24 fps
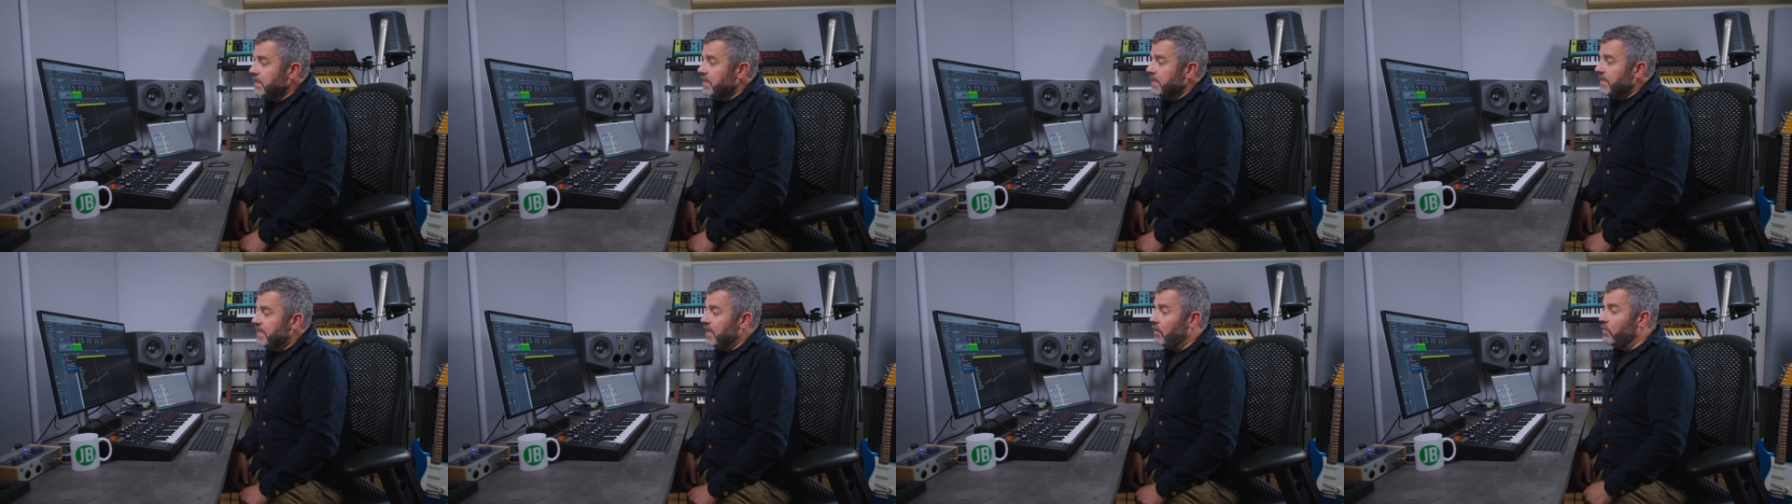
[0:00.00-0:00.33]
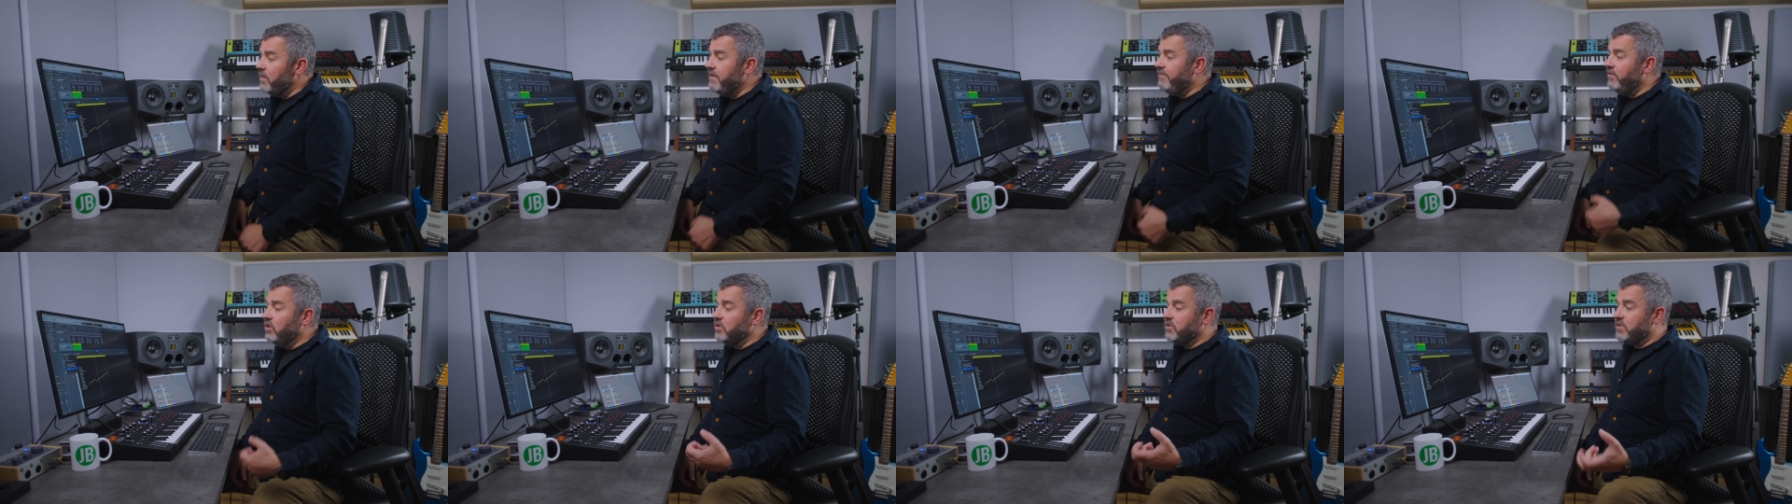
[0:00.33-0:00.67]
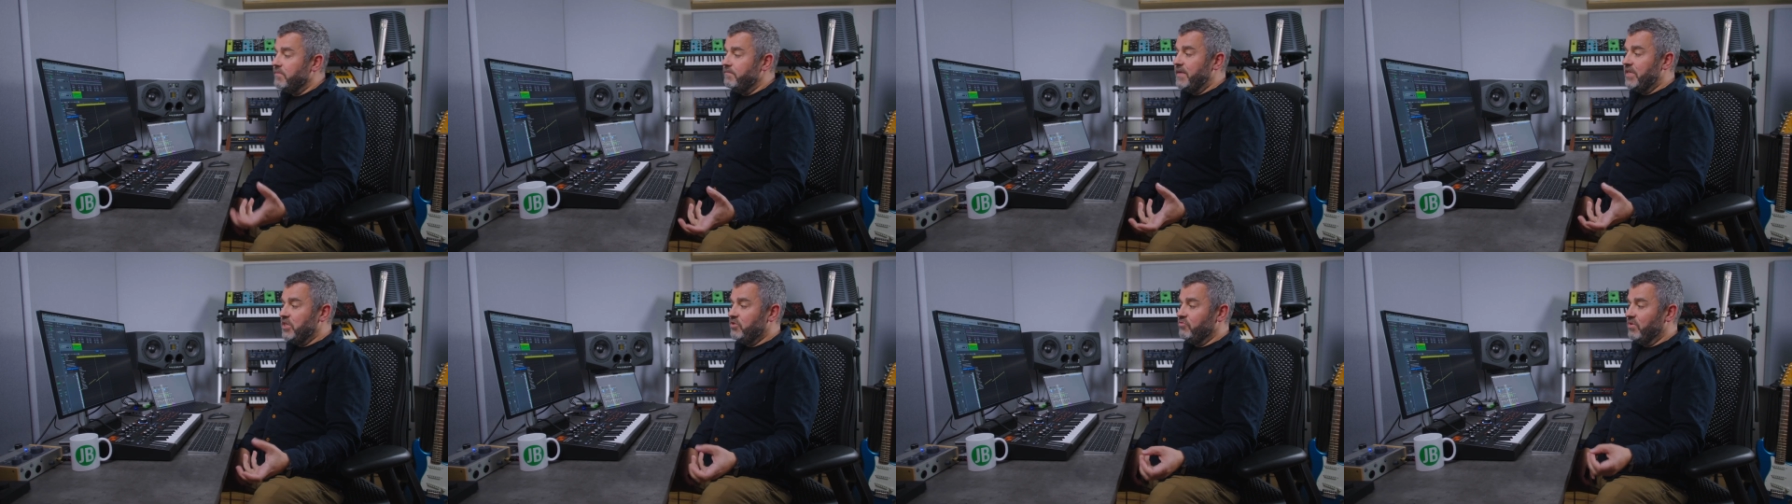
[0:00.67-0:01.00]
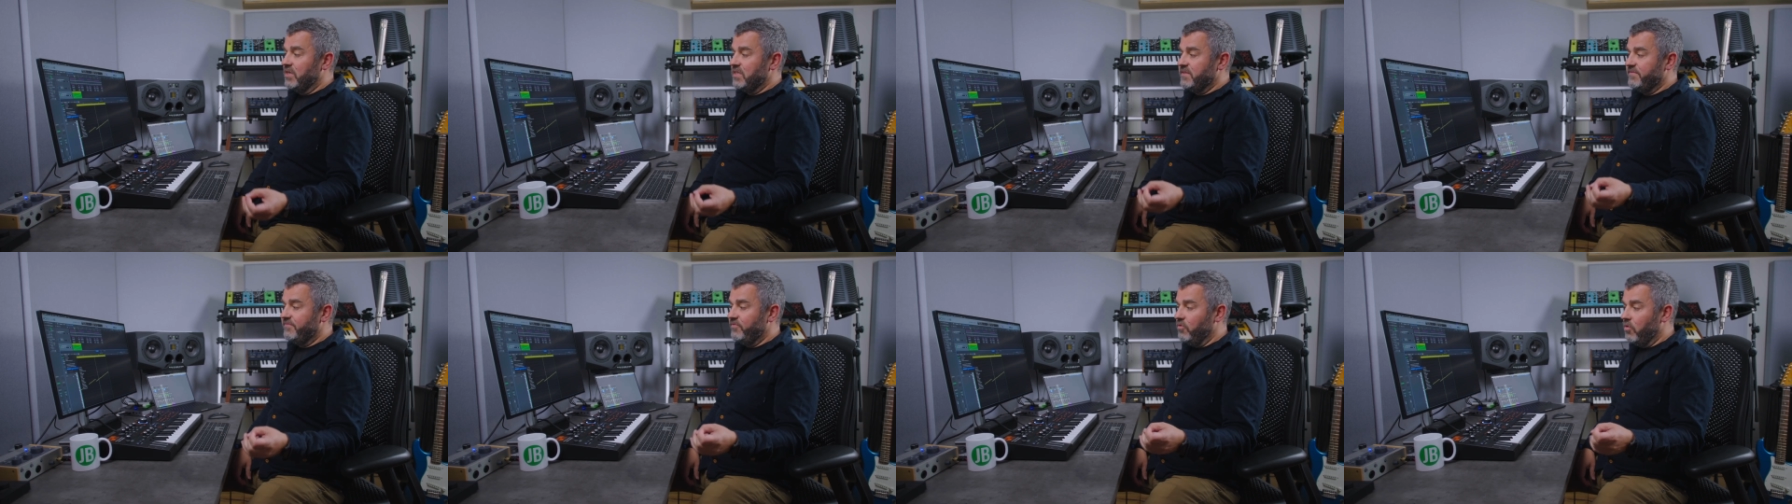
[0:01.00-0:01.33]
Now, we've looked at MIDI
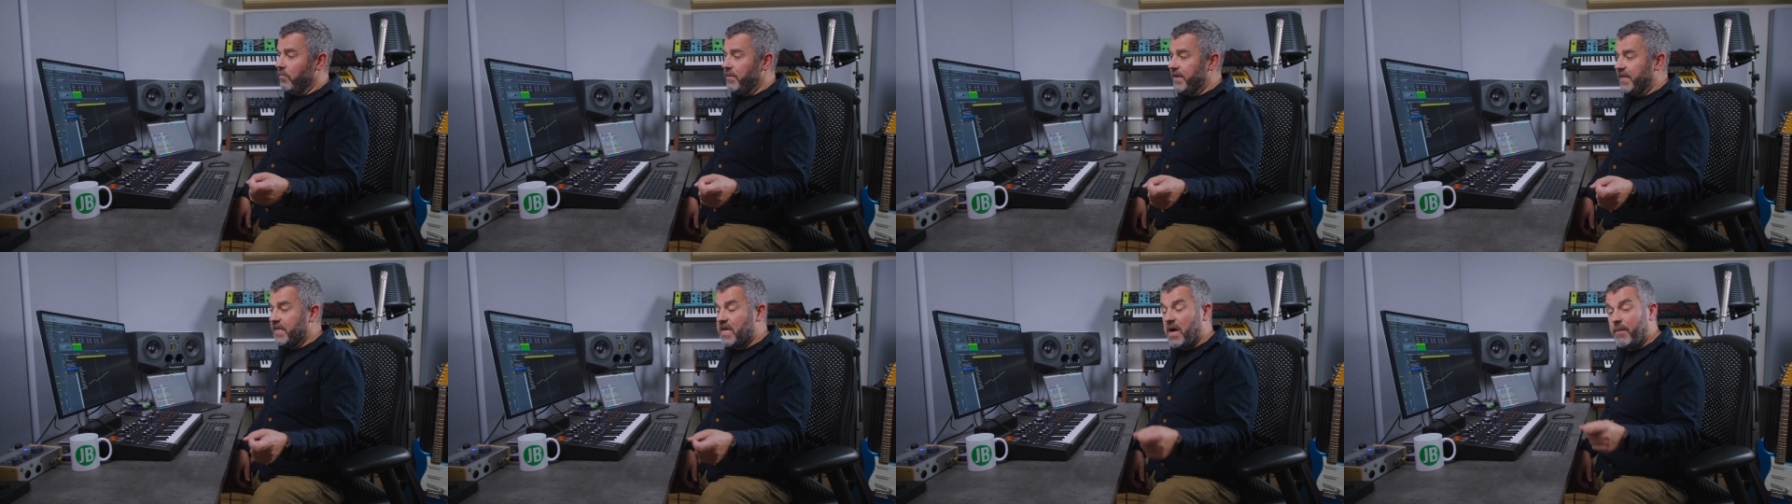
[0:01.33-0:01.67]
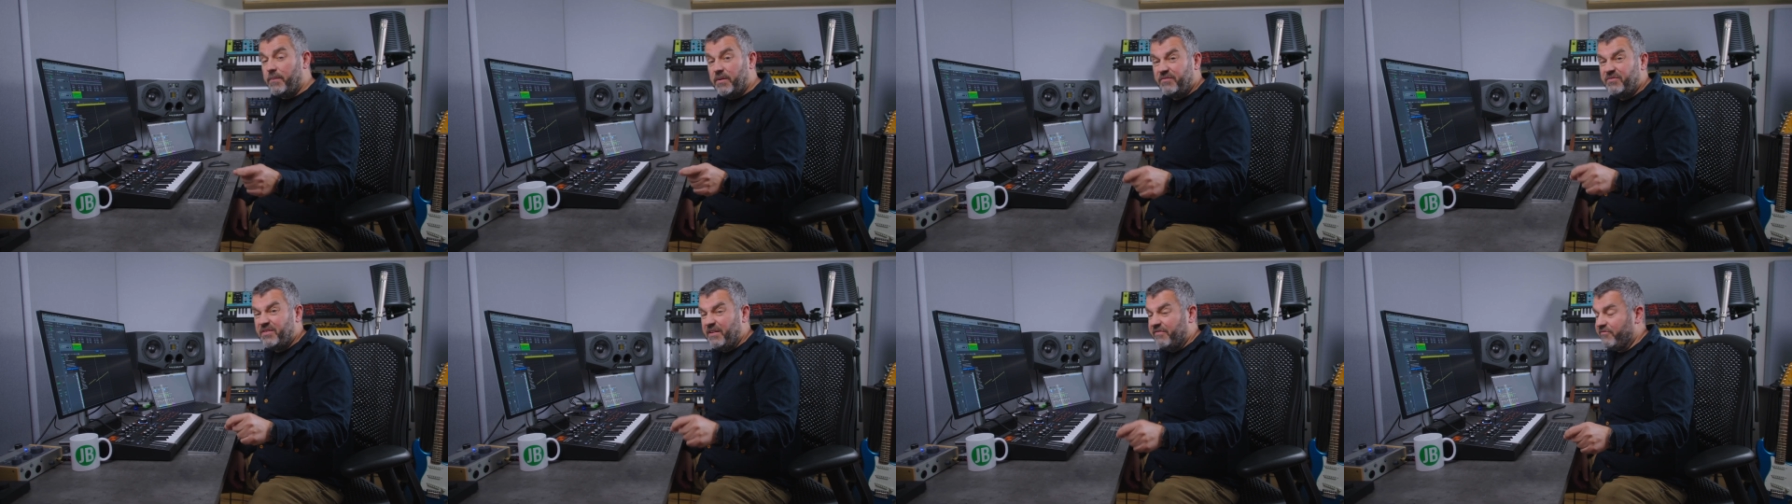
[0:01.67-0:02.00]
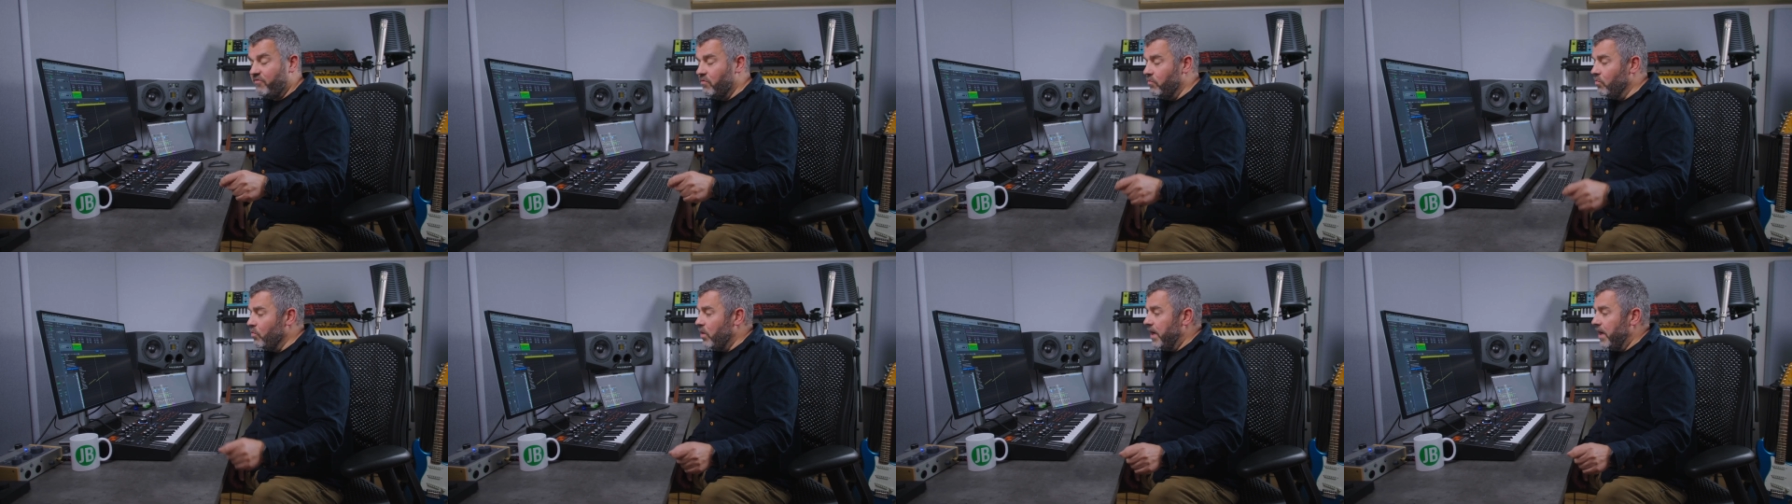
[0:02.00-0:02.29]
transform in a couple of different